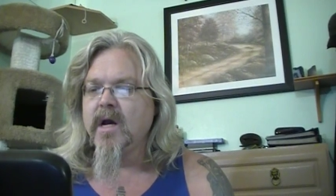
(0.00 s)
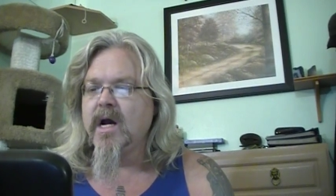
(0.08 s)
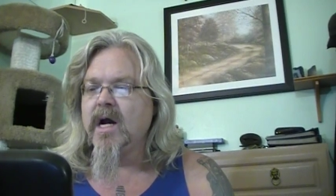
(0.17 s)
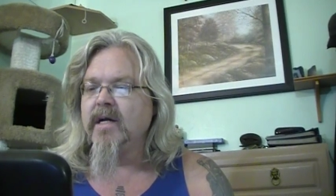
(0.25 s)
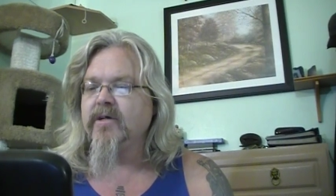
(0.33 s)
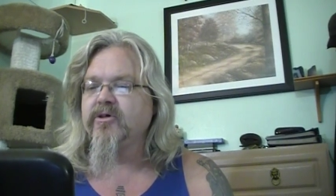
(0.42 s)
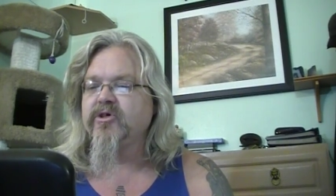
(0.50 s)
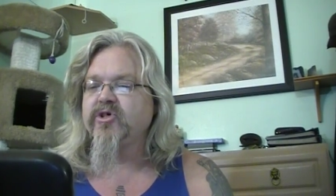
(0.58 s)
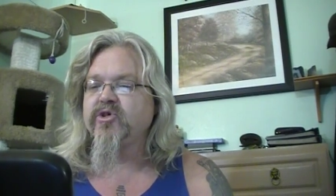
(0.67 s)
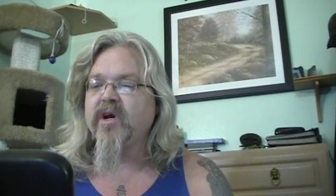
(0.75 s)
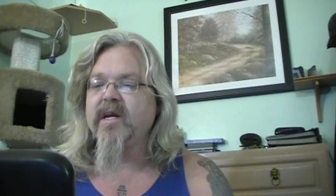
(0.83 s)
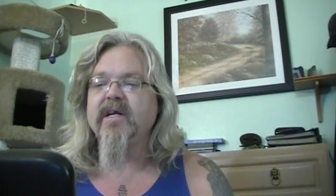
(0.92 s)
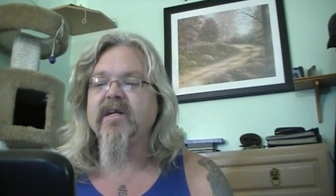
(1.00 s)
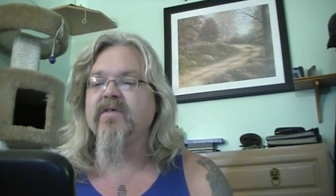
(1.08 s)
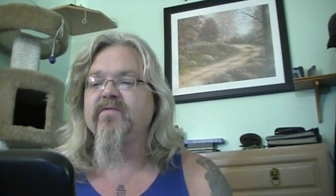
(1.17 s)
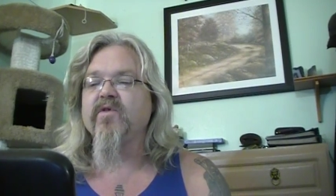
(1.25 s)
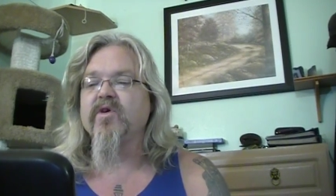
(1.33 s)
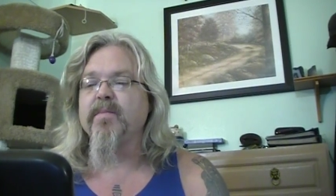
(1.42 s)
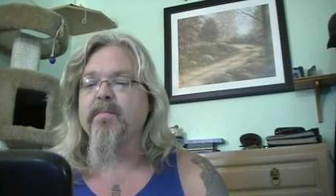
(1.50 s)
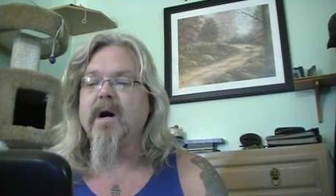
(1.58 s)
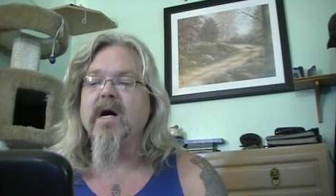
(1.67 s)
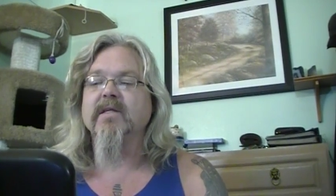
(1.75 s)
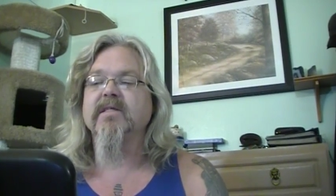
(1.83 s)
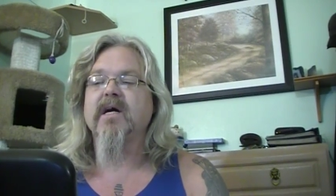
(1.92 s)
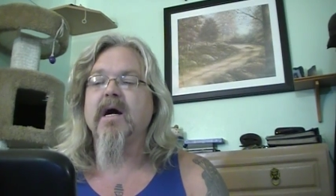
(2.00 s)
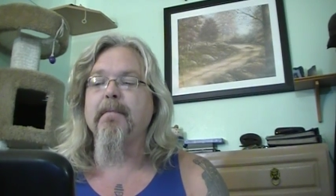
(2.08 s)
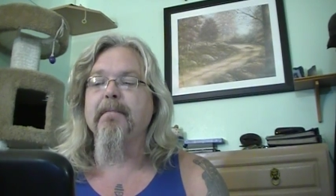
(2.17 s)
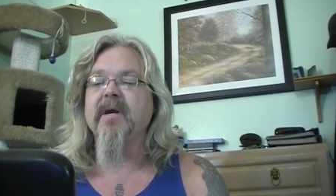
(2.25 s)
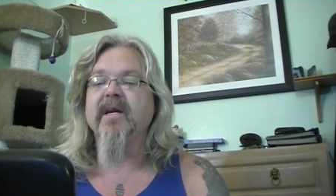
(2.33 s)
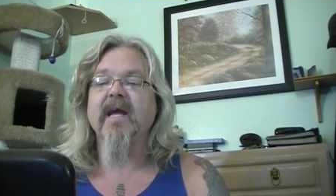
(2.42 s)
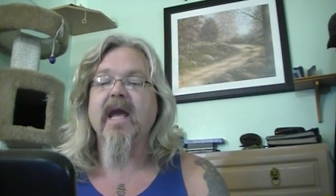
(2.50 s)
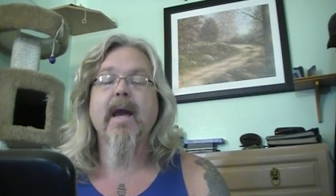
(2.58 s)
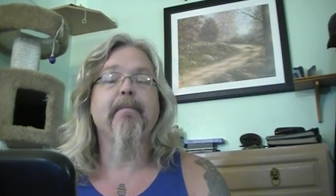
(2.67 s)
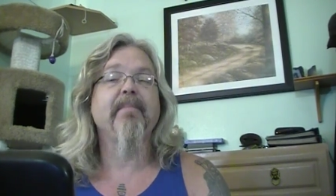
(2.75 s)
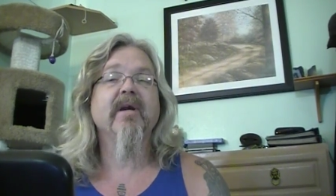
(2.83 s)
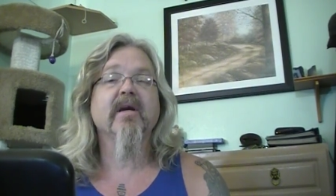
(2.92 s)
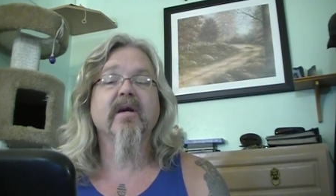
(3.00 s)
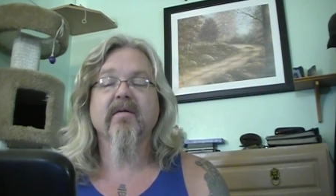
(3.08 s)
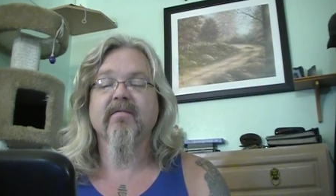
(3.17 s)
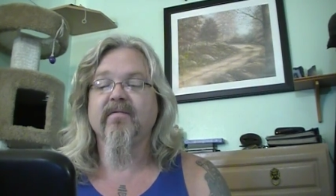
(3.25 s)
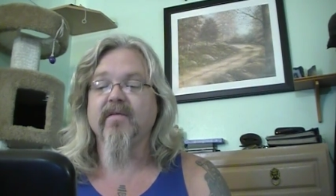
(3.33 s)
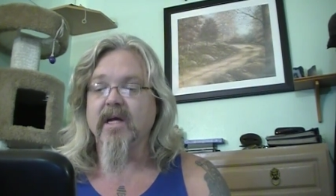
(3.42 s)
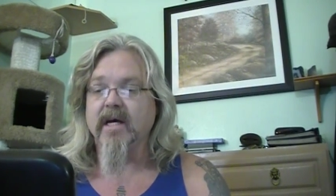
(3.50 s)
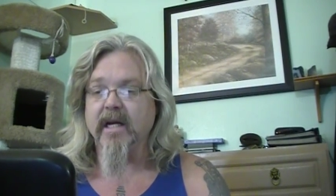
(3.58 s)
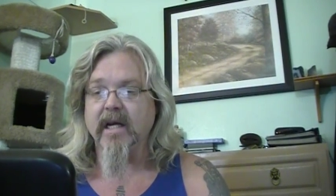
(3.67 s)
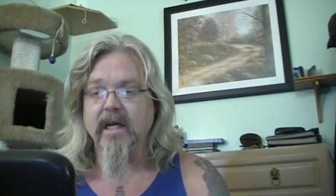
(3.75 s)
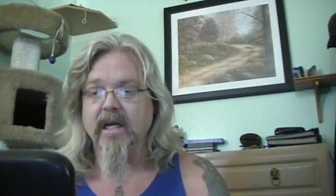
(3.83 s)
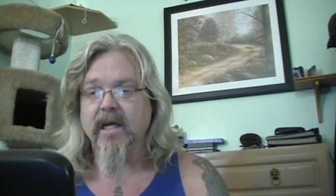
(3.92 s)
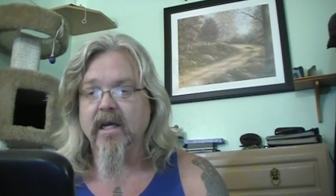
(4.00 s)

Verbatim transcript: Hundreds stranded in Vermont amid epic flooding,